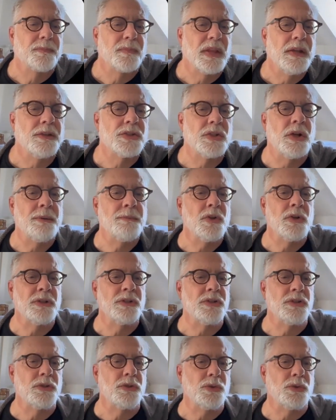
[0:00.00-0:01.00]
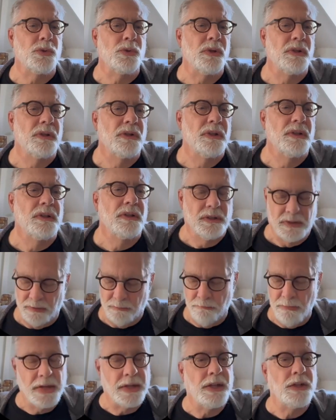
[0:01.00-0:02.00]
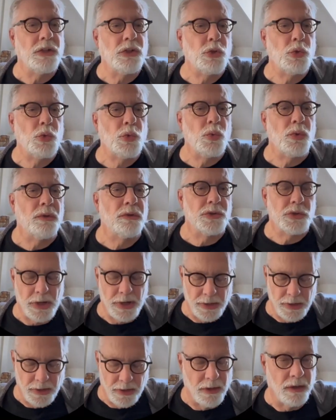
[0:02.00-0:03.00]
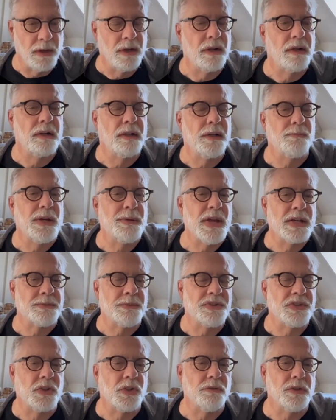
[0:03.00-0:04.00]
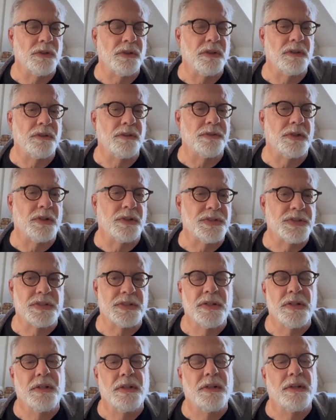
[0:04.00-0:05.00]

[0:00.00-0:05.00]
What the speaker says: And so I'm going to make a new trait here by backspacing over the defaults.